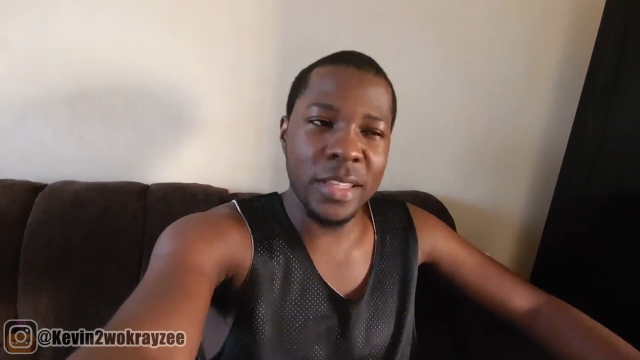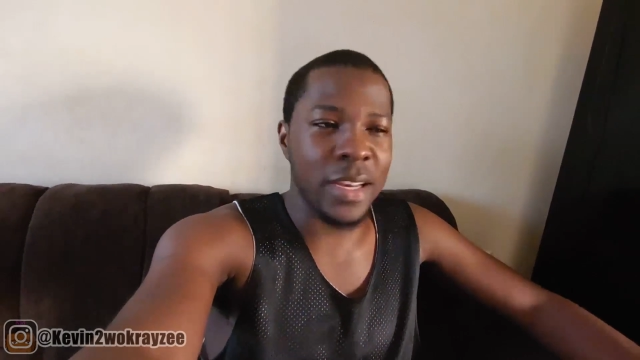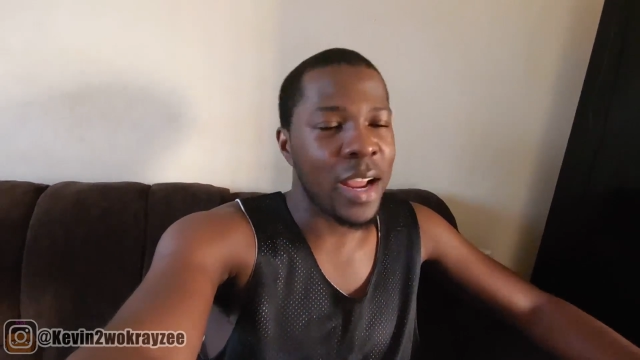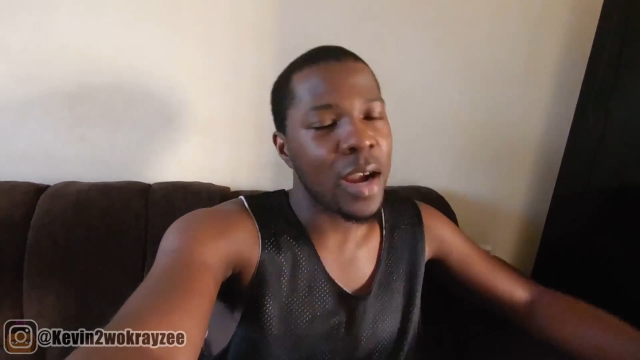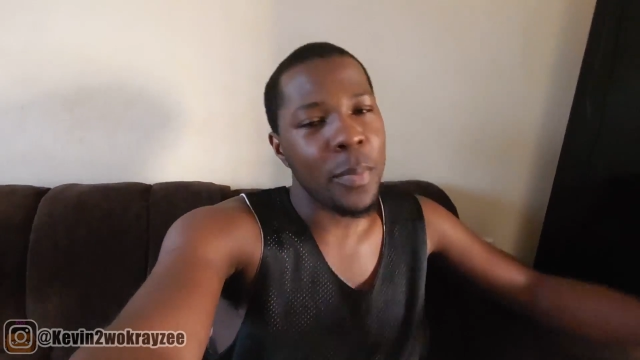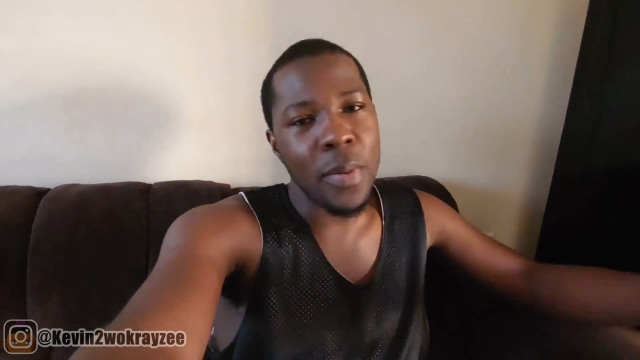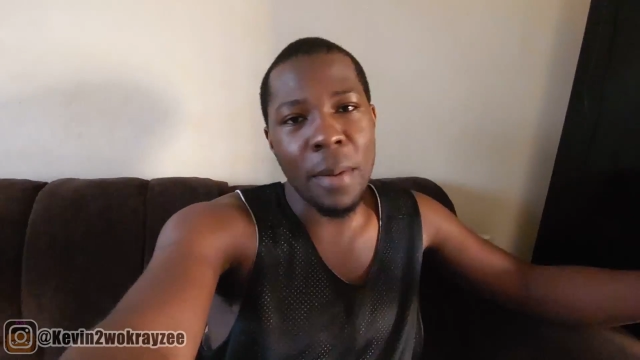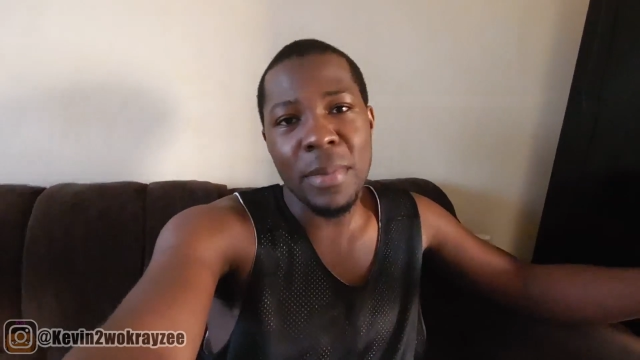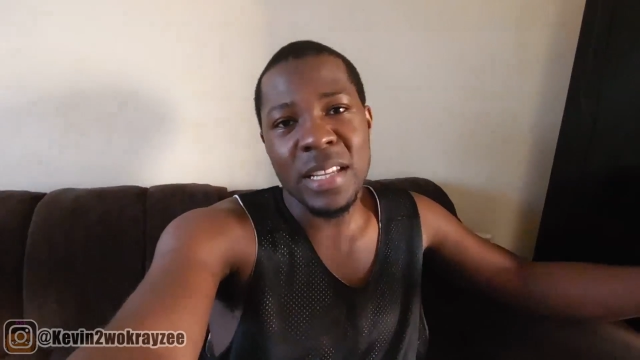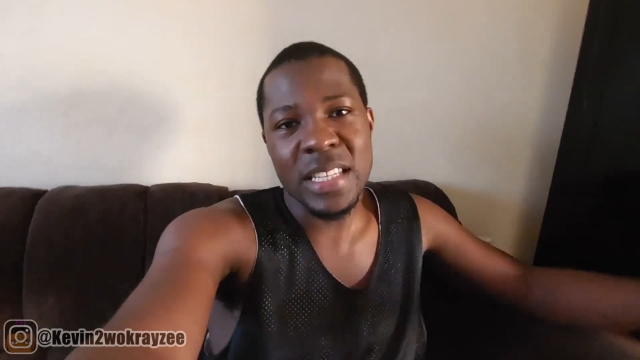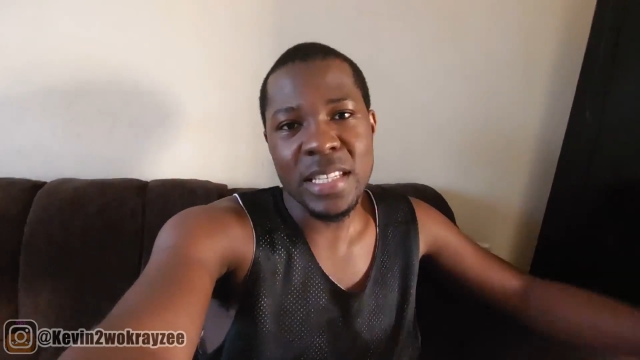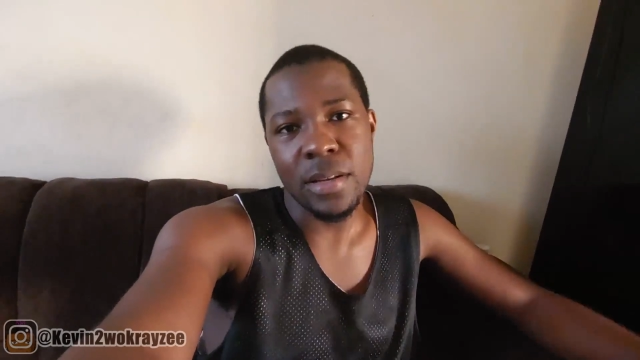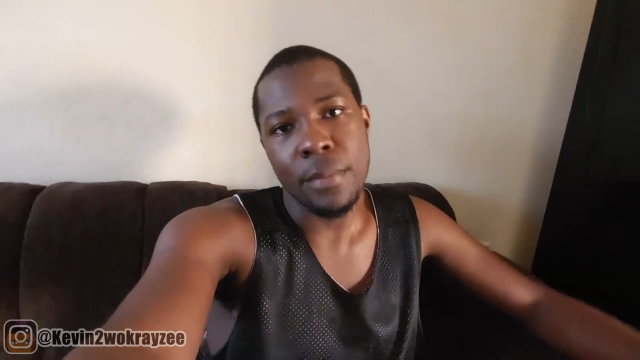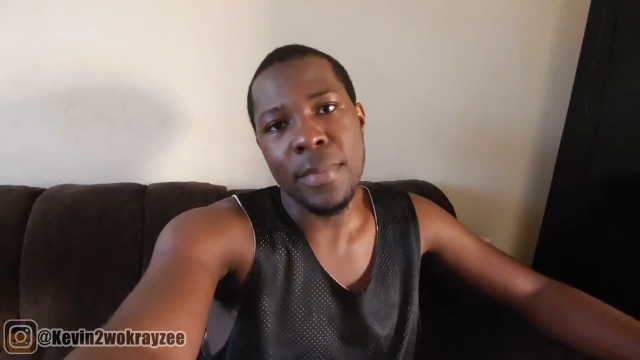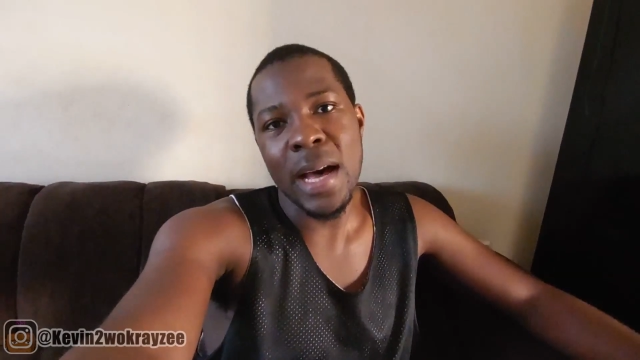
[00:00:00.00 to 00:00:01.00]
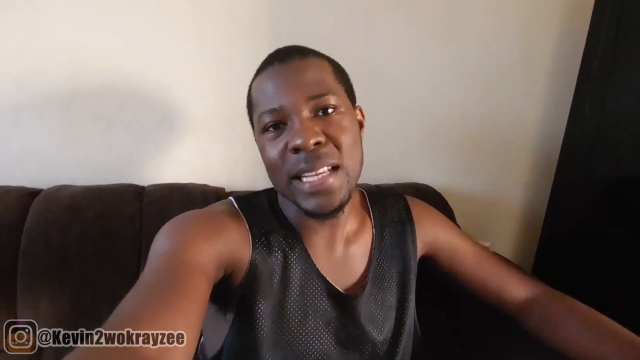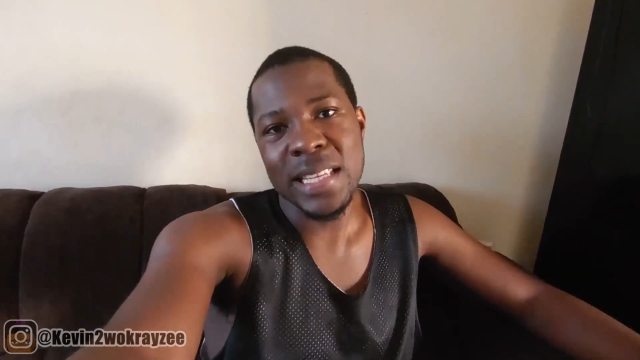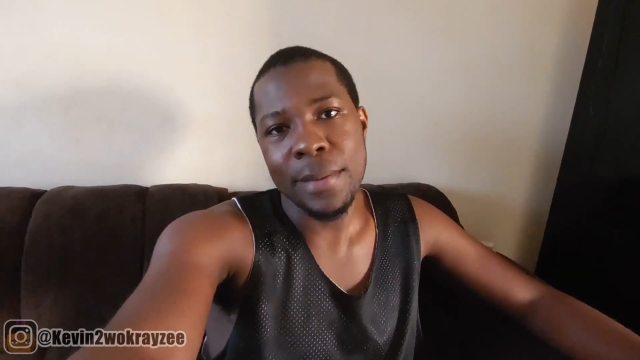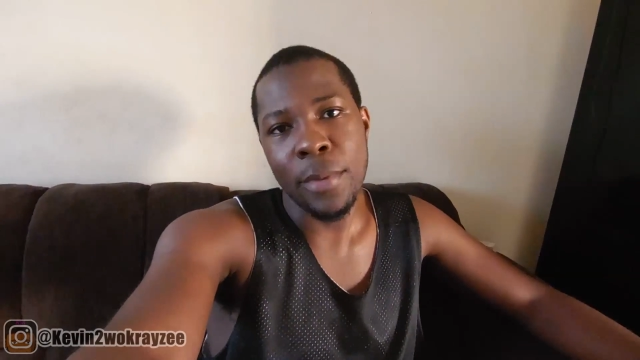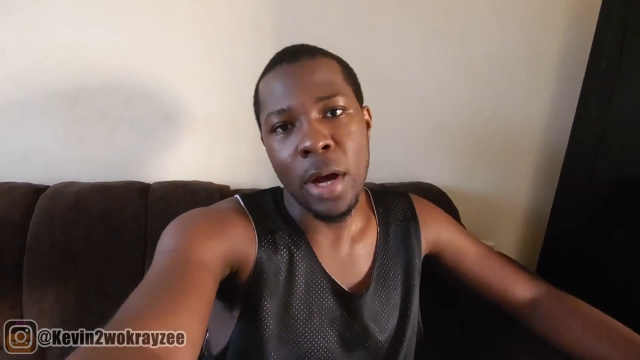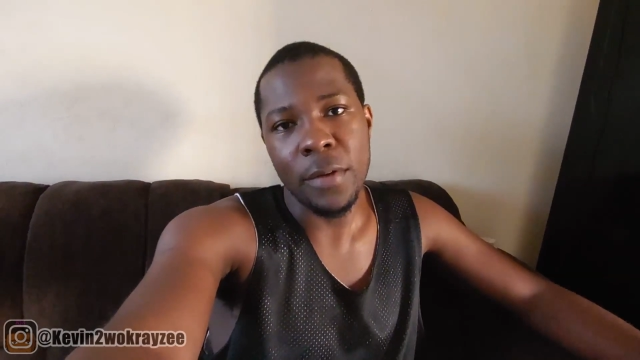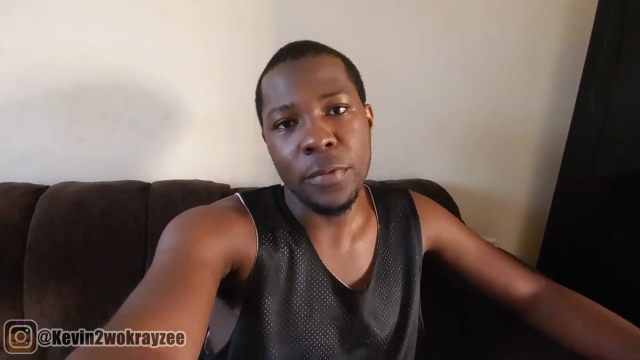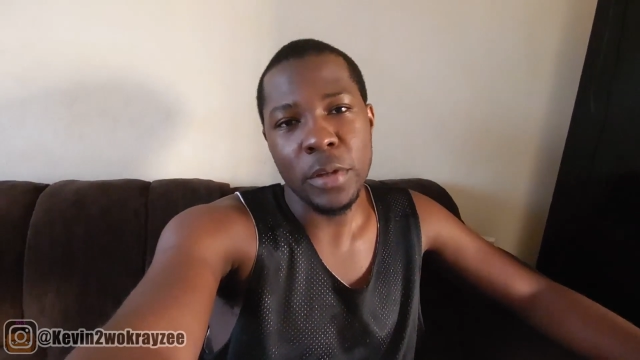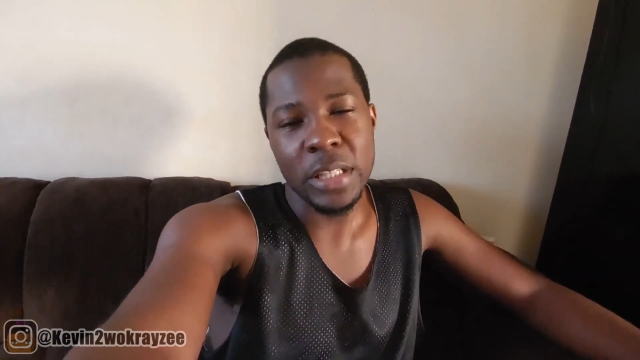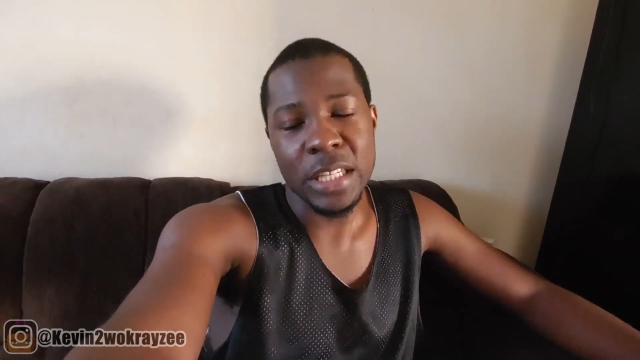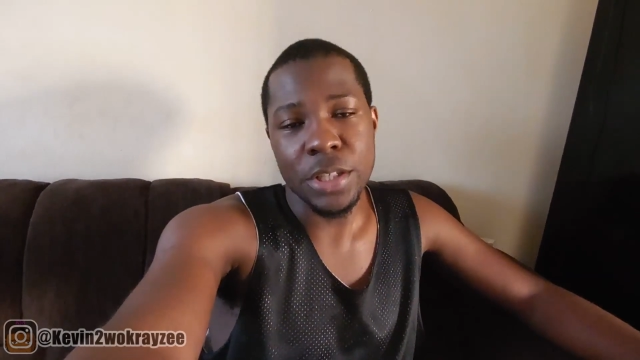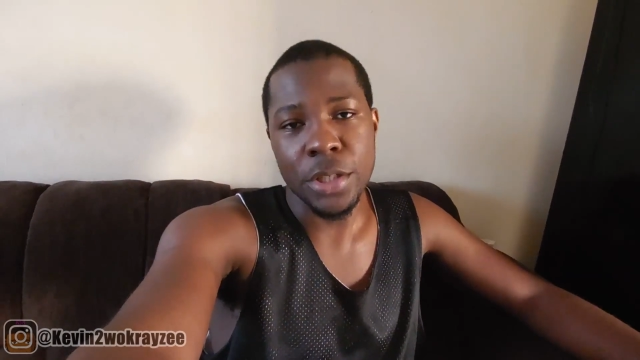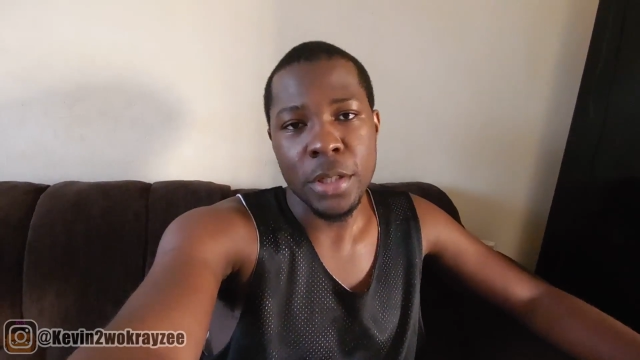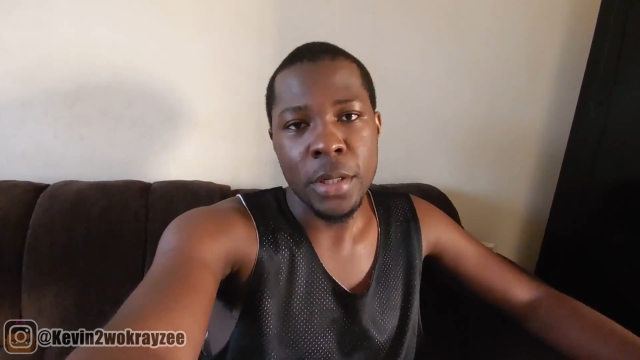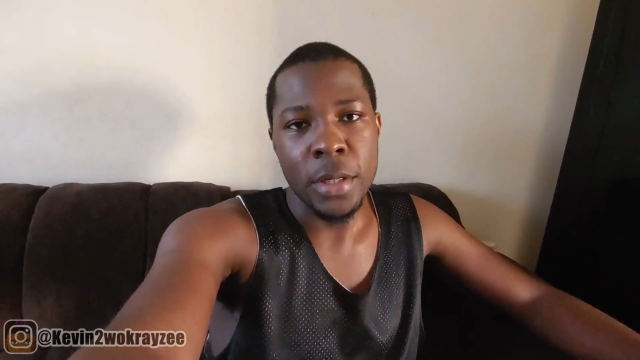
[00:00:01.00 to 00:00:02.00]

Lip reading: then I could probably see some basketball footage.